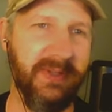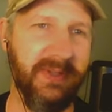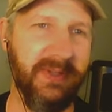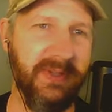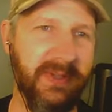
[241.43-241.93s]

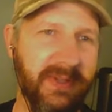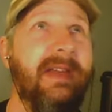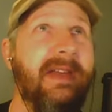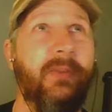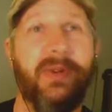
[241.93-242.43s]
Um,
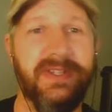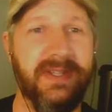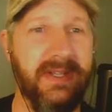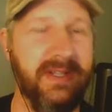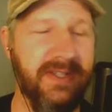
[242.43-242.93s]
and then we're just
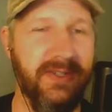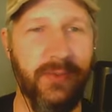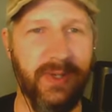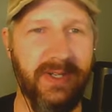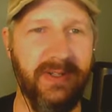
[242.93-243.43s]
going to continue
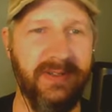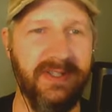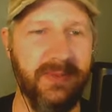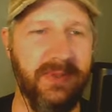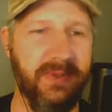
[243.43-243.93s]
working on
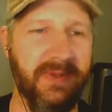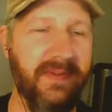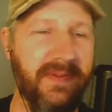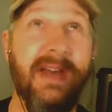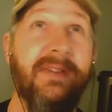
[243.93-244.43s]
this three
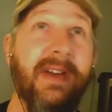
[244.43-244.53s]
thirty-five.